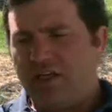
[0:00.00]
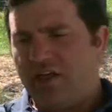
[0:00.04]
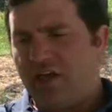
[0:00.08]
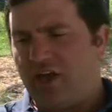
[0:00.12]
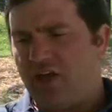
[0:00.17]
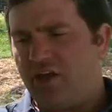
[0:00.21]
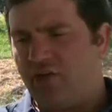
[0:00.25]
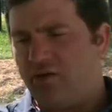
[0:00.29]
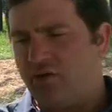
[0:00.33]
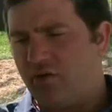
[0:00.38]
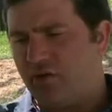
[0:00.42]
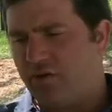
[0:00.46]

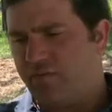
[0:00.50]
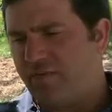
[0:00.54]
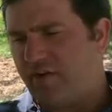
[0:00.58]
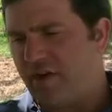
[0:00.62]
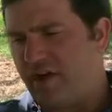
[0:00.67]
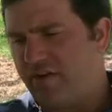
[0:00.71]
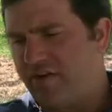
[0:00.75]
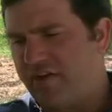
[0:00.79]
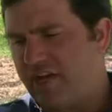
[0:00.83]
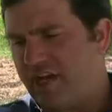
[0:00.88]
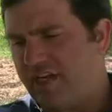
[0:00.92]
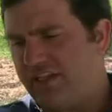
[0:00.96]
Either
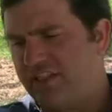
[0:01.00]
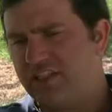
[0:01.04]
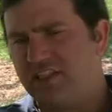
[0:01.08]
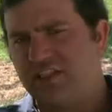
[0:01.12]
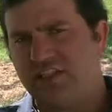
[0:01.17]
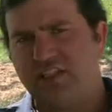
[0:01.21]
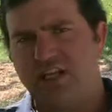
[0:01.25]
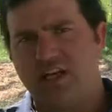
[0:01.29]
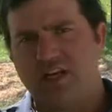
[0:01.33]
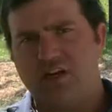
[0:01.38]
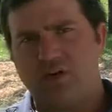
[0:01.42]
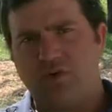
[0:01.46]
foundation
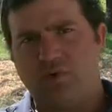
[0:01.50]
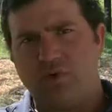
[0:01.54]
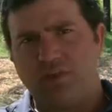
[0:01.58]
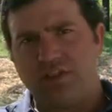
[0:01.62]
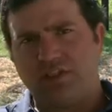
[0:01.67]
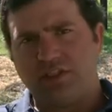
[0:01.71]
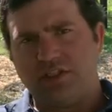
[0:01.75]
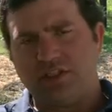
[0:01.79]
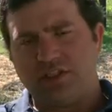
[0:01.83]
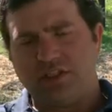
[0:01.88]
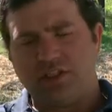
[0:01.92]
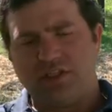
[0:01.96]
cell,
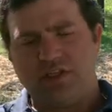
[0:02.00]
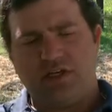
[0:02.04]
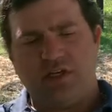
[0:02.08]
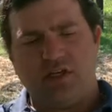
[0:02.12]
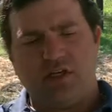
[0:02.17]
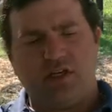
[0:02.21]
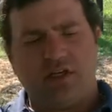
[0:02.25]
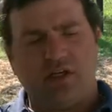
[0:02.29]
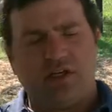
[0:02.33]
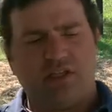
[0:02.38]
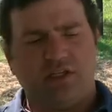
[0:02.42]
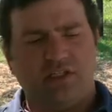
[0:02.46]
which is
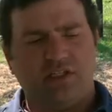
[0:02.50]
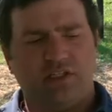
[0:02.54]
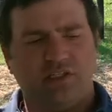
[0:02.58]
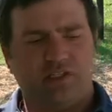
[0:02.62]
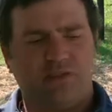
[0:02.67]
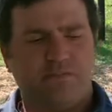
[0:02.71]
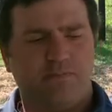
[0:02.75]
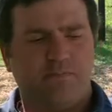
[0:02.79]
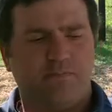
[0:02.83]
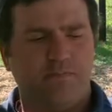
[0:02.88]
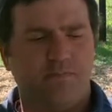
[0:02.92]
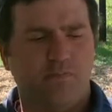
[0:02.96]

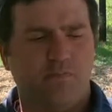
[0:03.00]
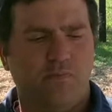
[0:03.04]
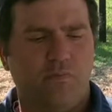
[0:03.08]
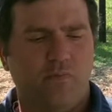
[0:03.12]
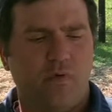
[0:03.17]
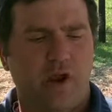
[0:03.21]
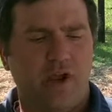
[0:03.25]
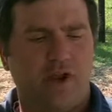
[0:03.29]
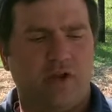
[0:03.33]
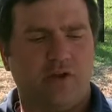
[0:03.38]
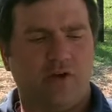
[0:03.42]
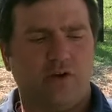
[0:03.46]
just
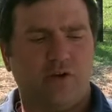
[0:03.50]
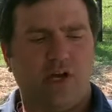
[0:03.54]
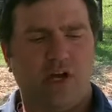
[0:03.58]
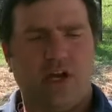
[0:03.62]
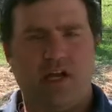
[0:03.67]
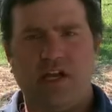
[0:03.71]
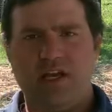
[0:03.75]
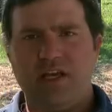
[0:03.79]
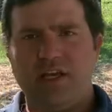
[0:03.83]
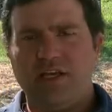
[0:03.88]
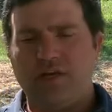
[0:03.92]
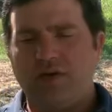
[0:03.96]
regular
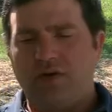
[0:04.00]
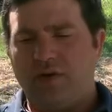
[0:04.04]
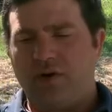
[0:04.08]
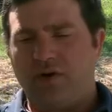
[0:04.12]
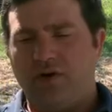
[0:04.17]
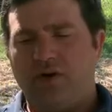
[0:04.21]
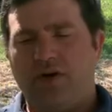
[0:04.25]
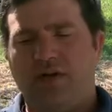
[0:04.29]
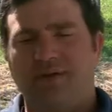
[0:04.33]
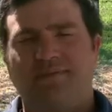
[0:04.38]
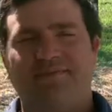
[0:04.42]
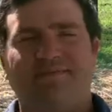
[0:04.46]
honey,
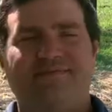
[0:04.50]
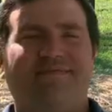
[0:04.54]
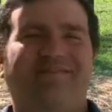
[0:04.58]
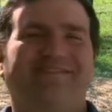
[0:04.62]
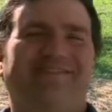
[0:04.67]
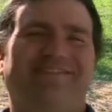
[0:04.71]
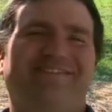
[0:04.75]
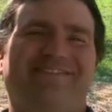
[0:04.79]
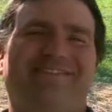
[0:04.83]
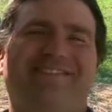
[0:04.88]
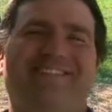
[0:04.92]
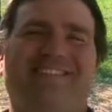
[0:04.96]
or
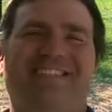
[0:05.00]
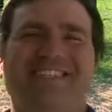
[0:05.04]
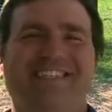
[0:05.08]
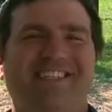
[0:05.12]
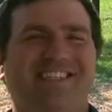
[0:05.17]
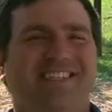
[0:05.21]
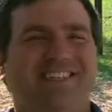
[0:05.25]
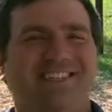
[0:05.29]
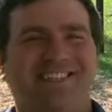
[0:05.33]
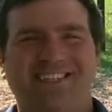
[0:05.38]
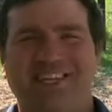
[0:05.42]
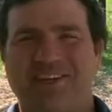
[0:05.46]

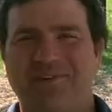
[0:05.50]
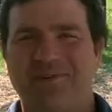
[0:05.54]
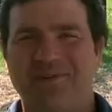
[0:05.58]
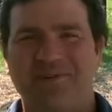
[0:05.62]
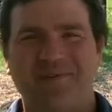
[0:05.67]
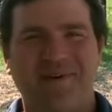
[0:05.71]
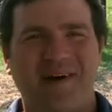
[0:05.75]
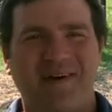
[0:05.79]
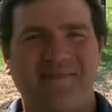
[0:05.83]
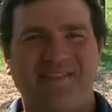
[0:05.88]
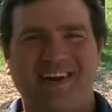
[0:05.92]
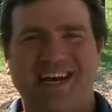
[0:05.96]
you see where
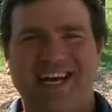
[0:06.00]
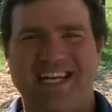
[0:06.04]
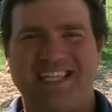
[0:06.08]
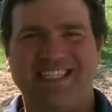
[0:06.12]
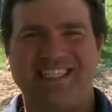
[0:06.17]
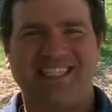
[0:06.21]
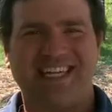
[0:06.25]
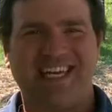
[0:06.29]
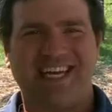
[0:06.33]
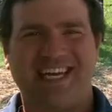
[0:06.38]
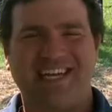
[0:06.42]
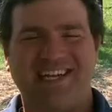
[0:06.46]
my
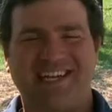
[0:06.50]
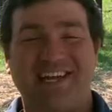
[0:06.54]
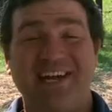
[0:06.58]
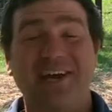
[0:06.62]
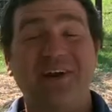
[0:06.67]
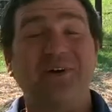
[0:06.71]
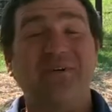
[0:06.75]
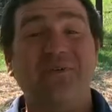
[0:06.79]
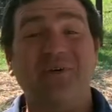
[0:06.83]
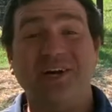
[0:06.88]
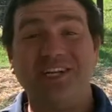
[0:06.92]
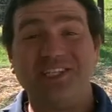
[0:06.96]
mind's at,
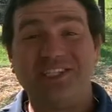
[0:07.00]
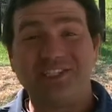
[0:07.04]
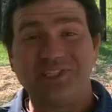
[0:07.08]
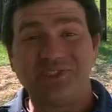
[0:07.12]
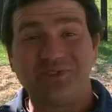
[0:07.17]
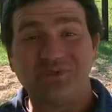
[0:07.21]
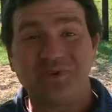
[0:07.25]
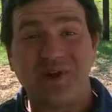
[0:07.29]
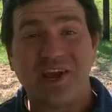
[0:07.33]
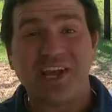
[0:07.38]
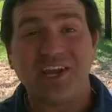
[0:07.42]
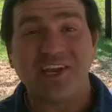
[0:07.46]
which is
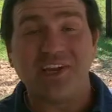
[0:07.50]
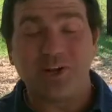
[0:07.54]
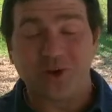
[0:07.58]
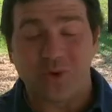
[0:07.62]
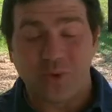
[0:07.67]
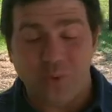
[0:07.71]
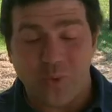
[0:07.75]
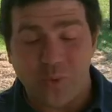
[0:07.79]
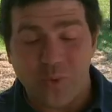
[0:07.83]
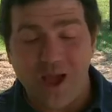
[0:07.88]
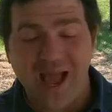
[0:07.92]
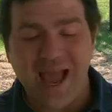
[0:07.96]
regular
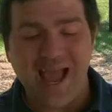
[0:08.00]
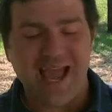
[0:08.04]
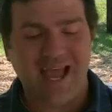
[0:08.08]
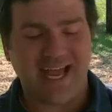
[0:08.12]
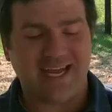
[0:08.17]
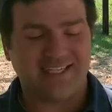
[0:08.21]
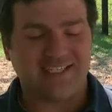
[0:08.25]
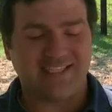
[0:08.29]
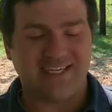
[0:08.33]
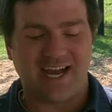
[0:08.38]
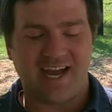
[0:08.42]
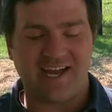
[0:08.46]

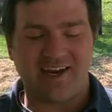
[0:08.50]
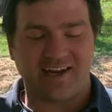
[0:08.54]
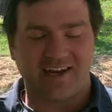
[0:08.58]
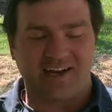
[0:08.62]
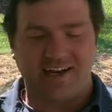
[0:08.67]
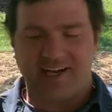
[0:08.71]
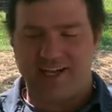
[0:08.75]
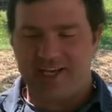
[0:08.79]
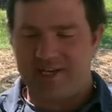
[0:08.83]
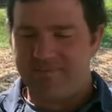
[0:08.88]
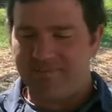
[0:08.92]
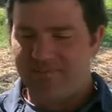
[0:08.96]
wax, not
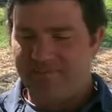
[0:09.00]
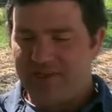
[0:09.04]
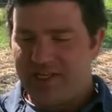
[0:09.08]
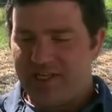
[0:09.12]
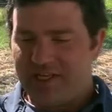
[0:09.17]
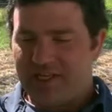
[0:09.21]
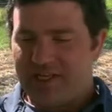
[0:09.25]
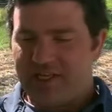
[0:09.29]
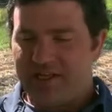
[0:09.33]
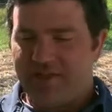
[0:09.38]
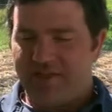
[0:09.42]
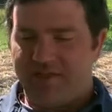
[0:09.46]
honey.
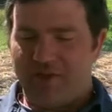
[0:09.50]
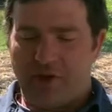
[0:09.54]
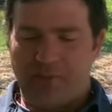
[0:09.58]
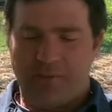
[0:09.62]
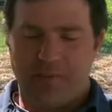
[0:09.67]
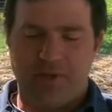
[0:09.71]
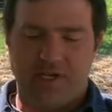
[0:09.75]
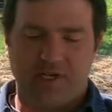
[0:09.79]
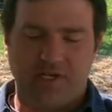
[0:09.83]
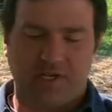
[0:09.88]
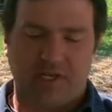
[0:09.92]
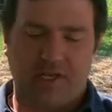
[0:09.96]
They'll
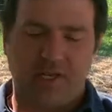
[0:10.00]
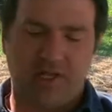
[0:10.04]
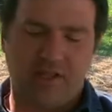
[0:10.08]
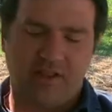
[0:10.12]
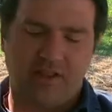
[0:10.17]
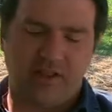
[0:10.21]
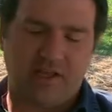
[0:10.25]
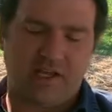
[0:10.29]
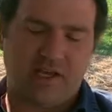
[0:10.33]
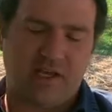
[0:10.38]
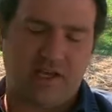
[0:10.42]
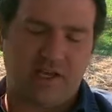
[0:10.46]
put
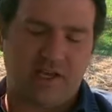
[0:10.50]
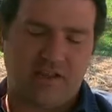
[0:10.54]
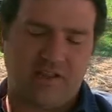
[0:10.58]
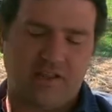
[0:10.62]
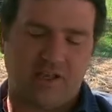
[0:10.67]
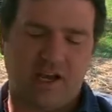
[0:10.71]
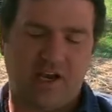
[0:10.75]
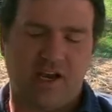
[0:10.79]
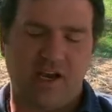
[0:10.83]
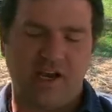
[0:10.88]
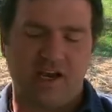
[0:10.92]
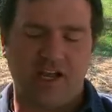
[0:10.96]
the
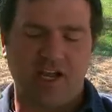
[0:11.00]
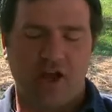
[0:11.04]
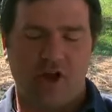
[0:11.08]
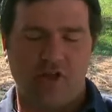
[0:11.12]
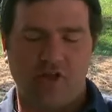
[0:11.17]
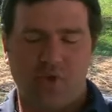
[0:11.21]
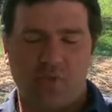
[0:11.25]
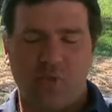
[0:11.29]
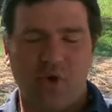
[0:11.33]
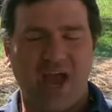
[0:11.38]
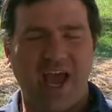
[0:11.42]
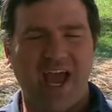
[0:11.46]
honey on
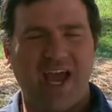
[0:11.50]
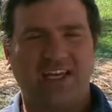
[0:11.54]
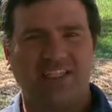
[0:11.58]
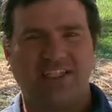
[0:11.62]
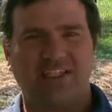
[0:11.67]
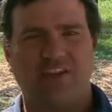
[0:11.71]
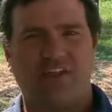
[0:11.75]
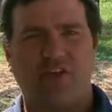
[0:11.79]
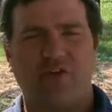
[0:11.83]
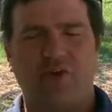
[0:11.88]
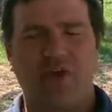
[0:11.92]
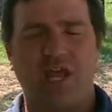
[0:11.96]
the wax
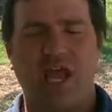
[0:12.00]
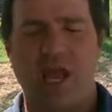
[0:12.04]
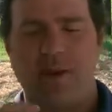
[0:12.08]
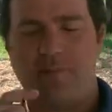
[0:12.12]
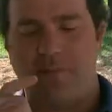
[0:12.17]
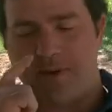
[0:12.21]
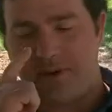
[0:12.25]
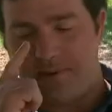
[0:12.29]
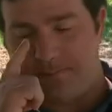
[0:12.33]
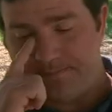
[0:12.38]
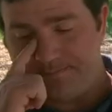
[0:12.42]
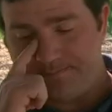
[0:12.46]
and then they'll cap it.